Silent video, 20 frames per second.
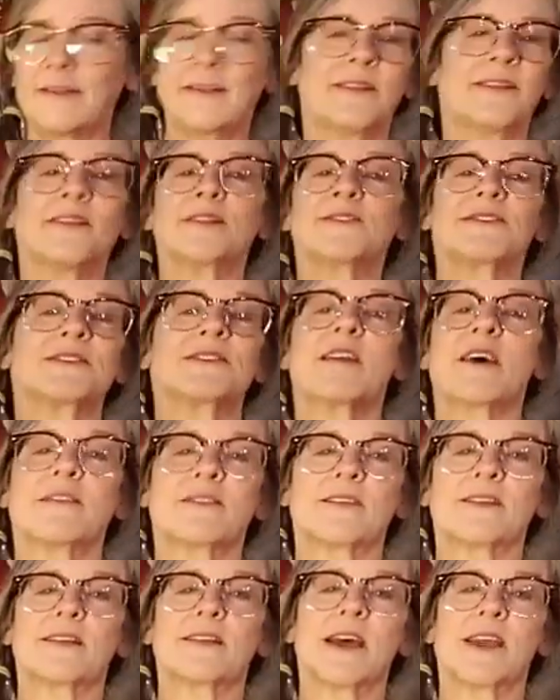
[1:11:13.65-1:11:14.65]
There's
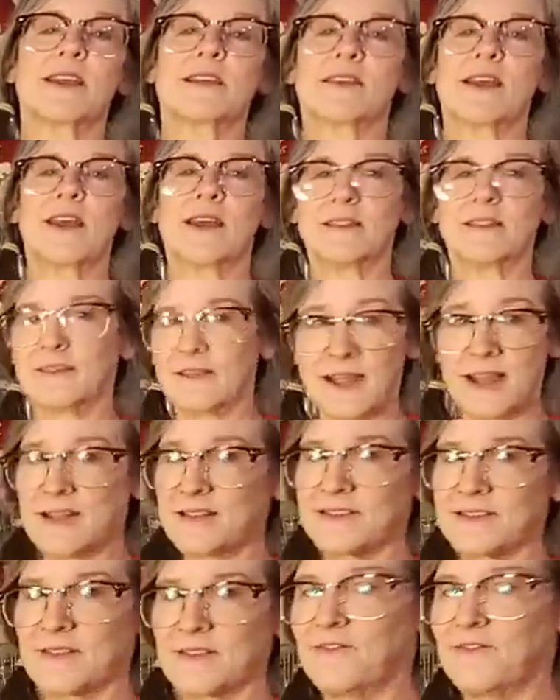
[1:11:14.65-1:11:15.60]
nothing like that. That's a